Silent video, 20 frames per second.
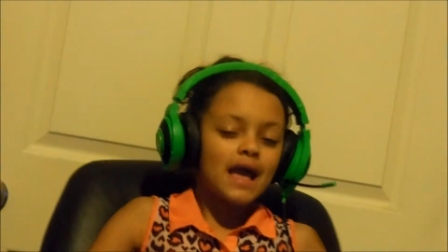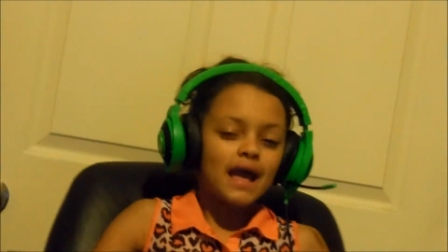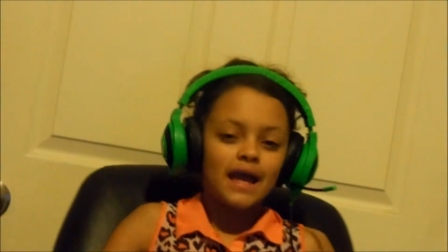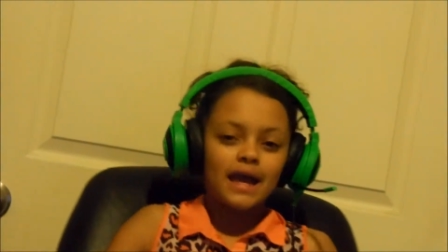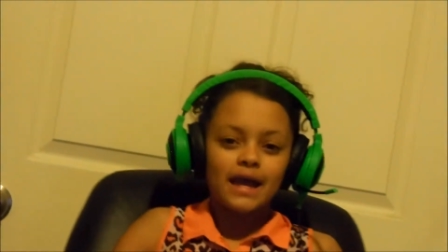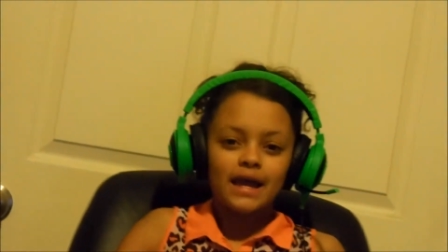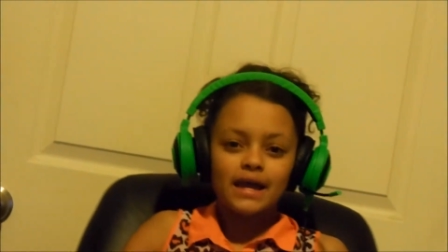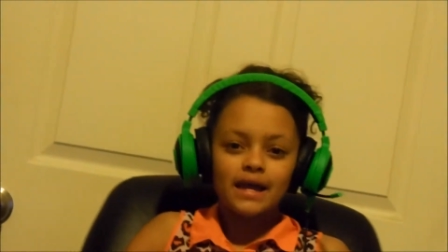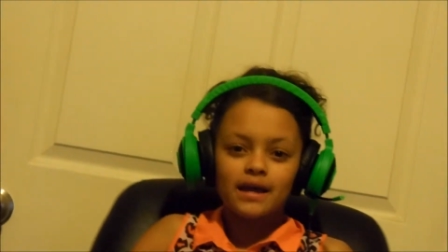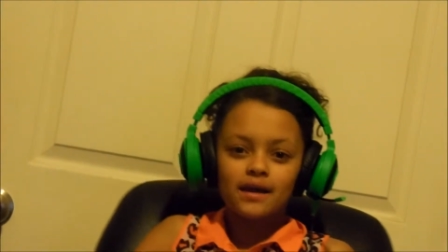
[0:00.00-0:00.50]

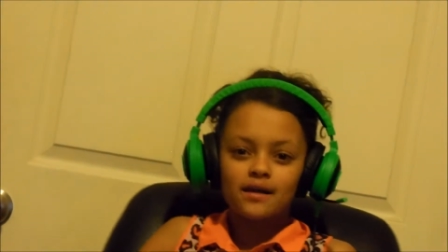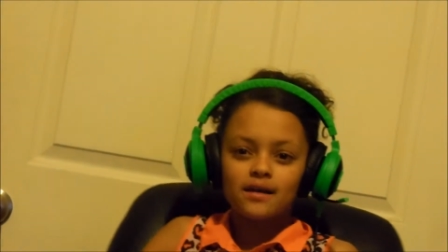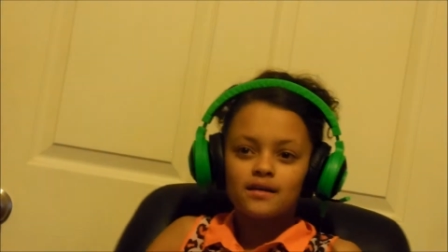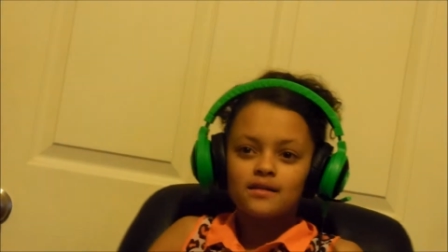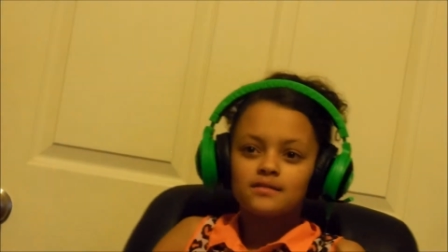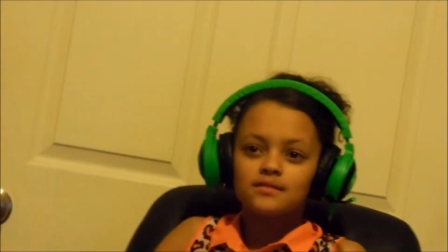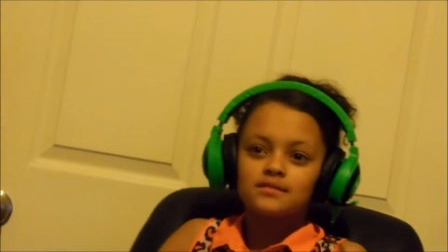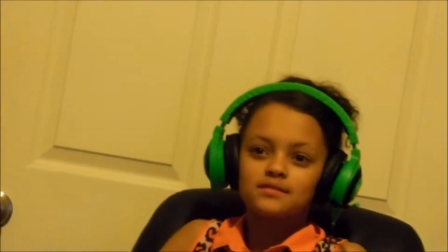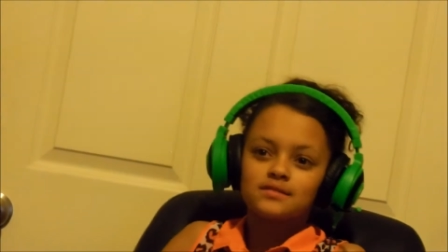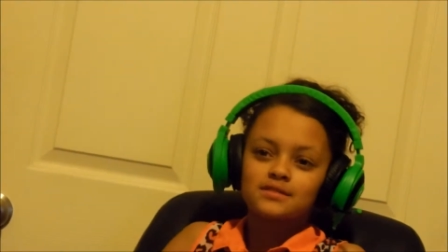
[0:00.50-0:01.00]

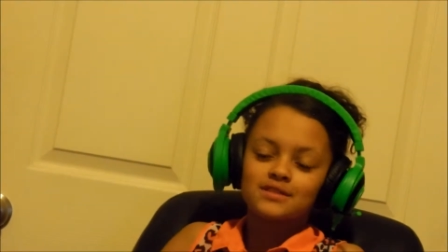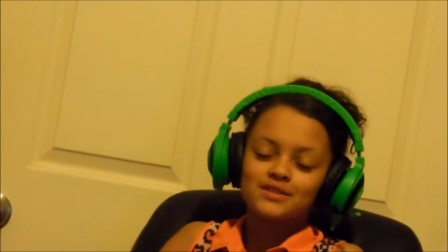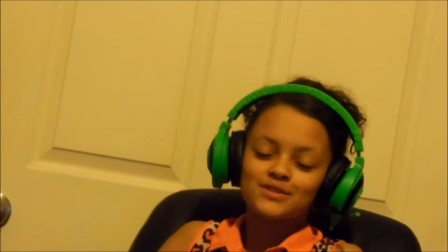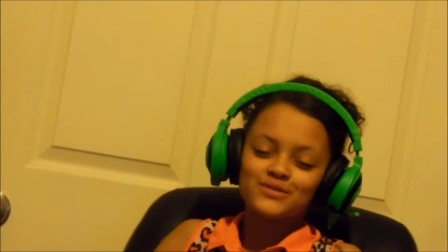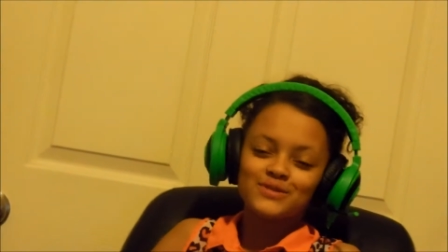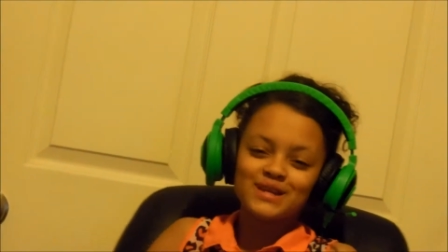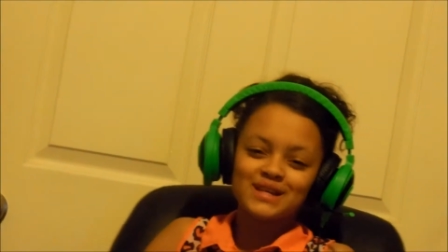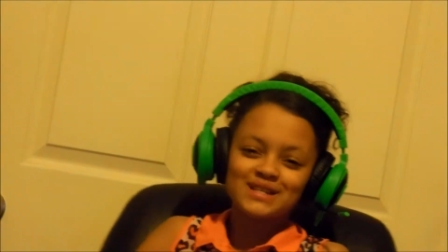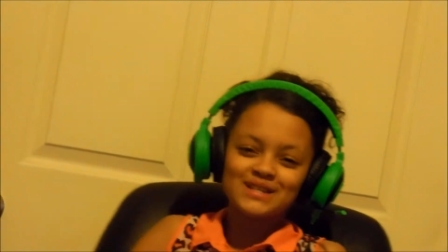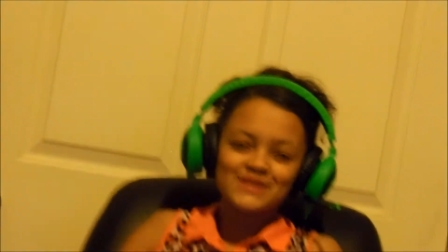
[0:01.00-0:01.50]
And
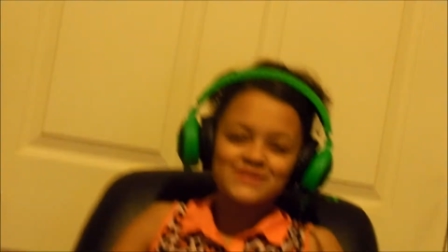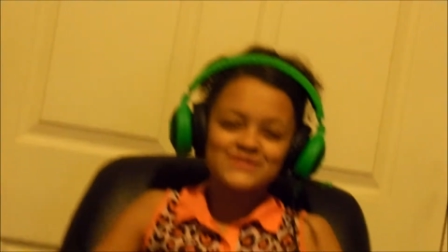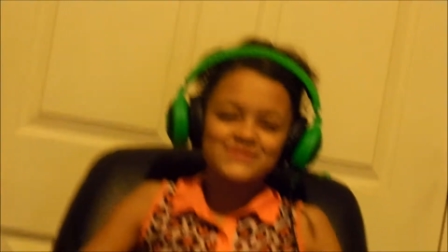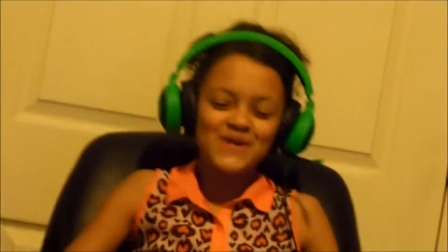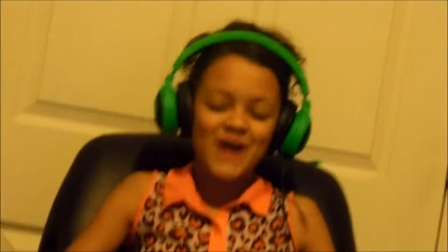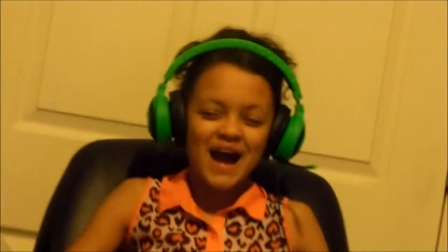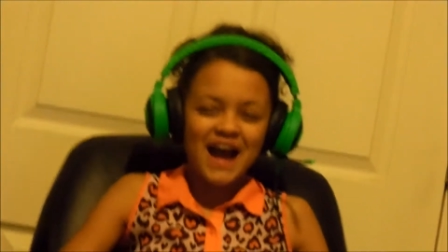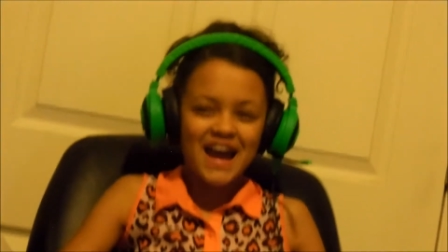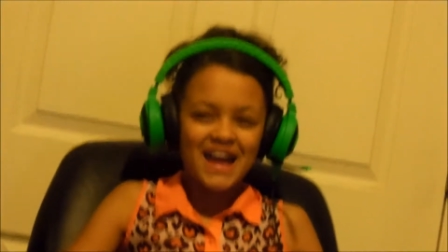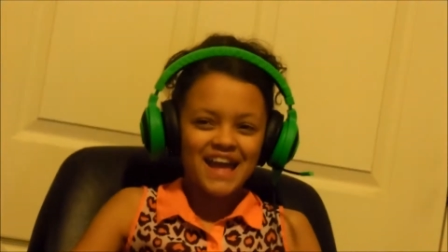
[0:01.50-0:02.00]
the reason
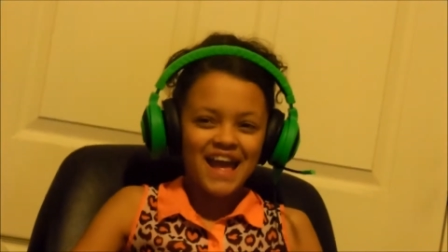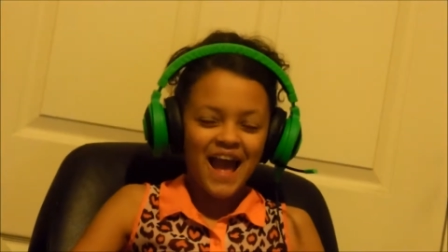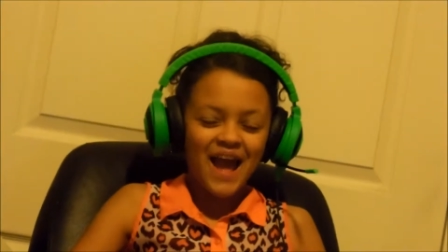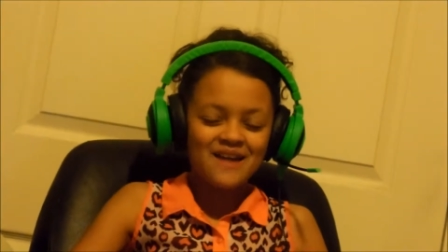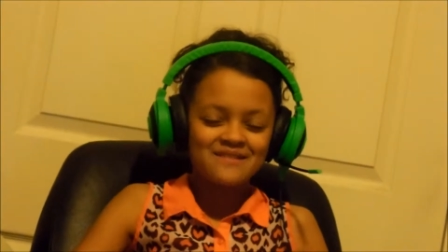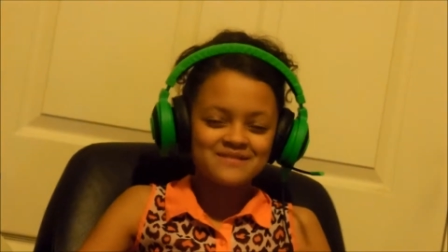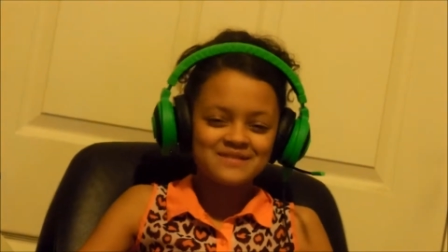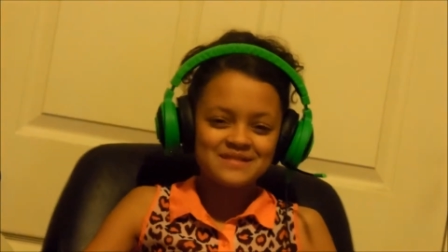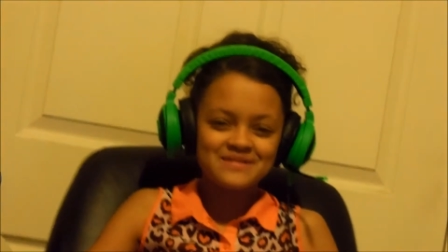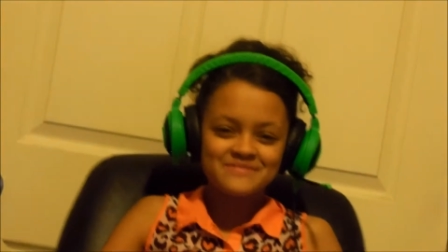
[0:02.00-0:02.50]
why
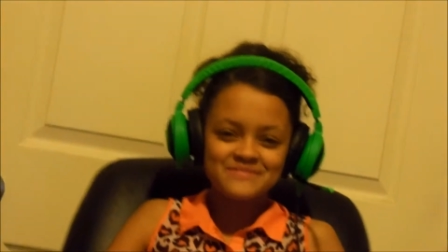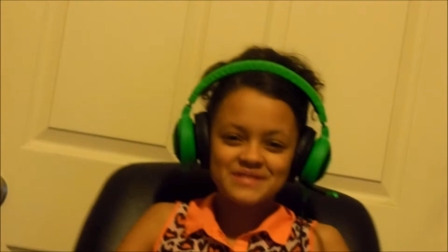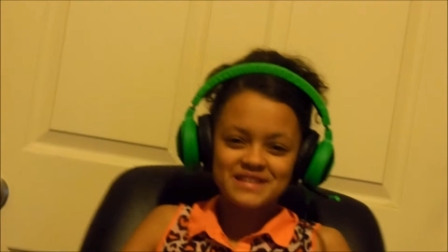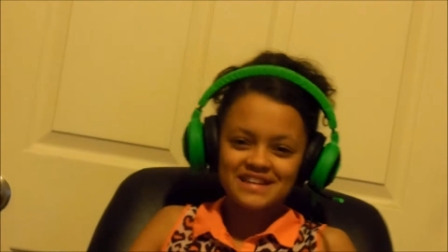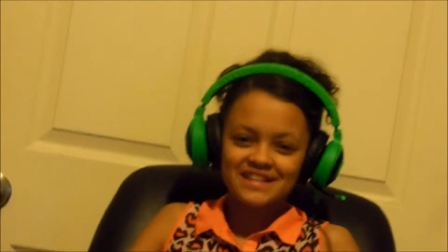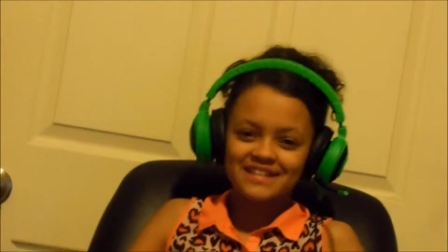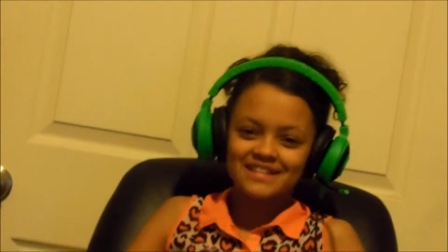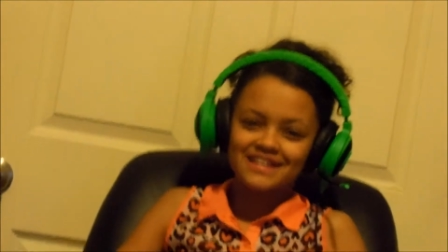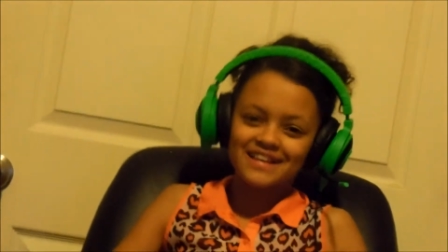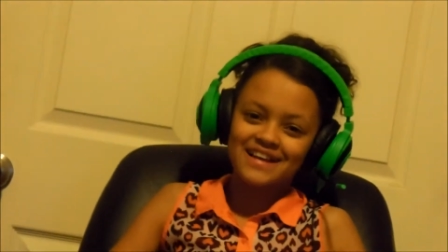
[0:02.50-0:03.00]
I want to
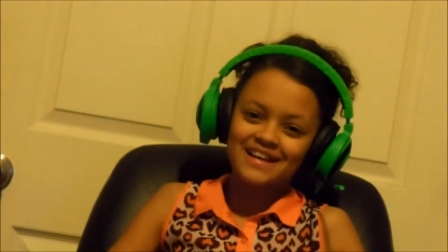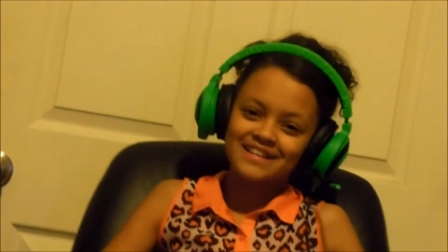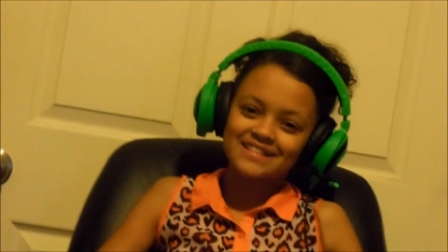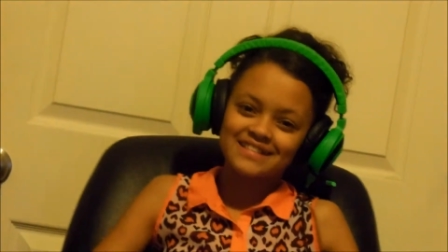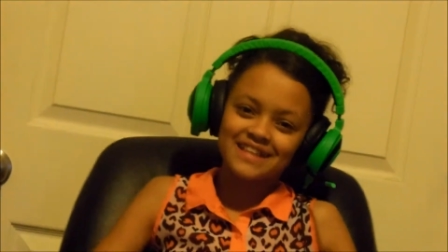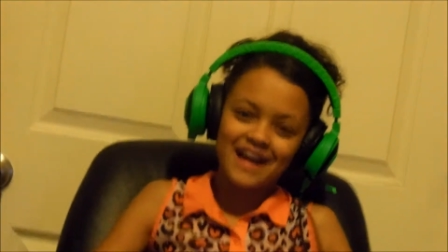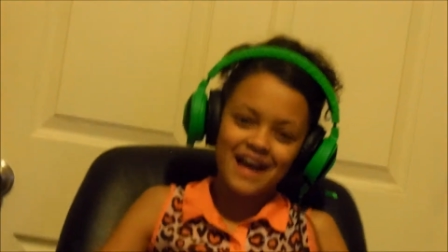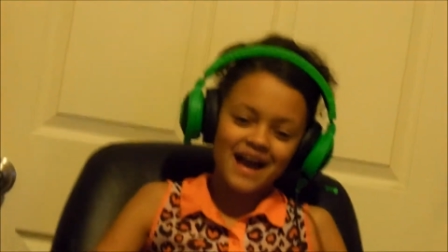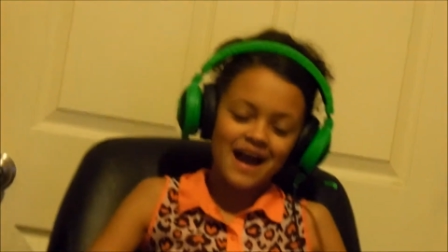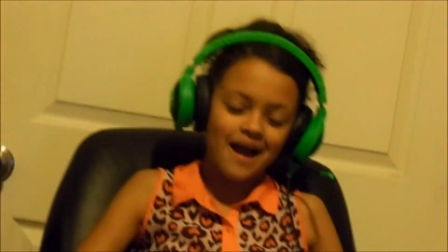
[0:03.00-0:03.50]
be in a
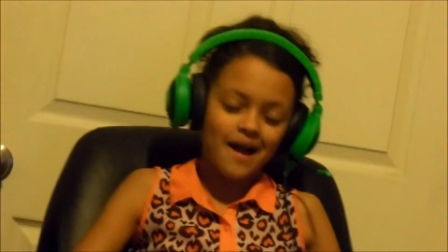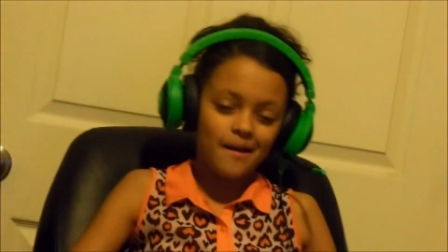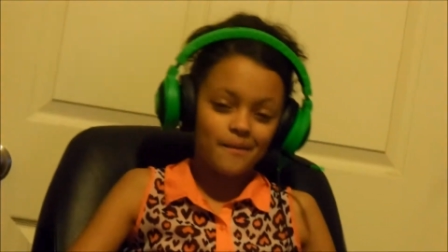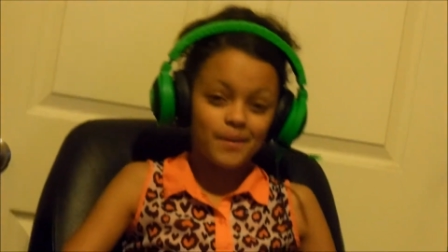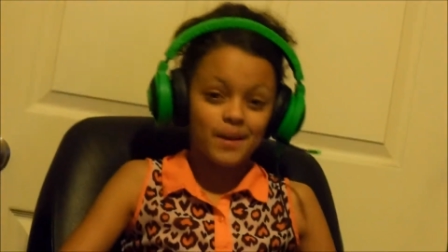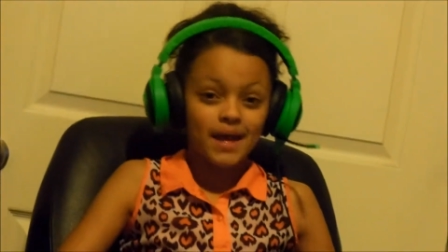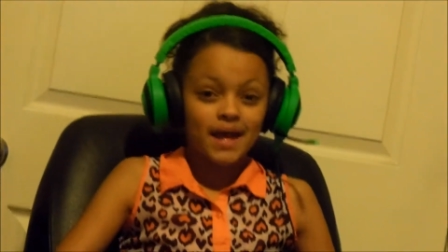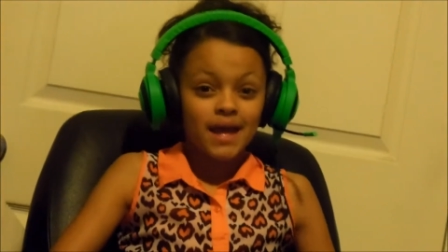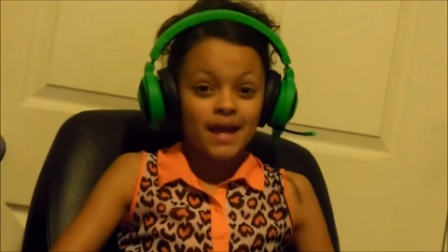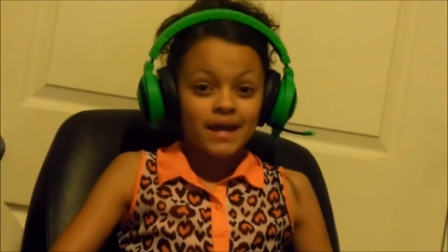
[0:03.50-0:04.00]
collab